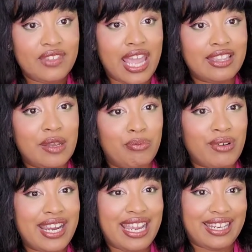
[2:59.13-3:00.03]
and then
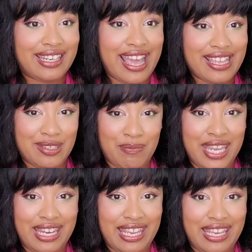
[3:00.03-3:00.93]
break at the last
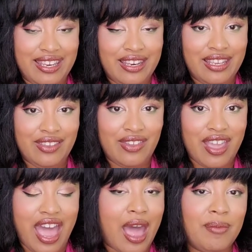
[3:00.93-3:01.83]
minute?
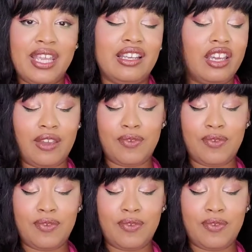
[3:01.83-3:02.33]
I mean, look,